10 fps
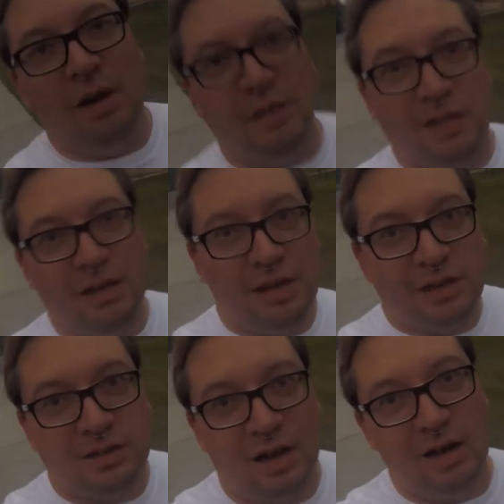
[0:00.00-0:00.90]
Until
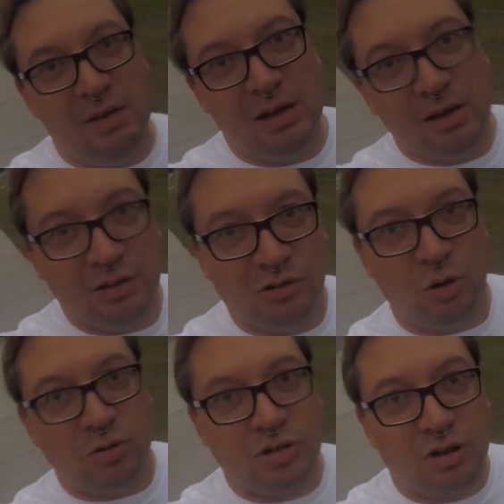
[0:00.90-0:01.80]
next time,
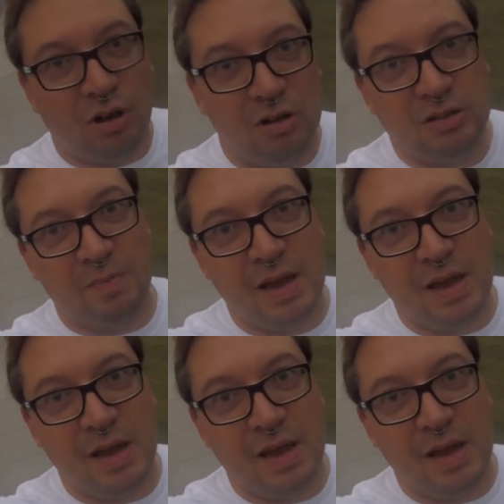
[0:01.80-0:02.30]
torture cults